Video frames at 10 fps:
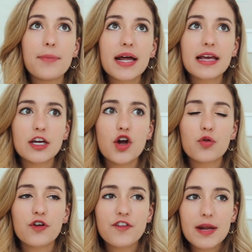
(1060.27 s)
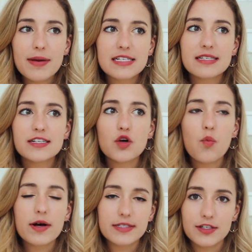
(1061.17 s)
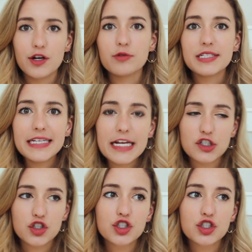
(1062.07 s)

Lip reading: But their fan base still was, teenagers.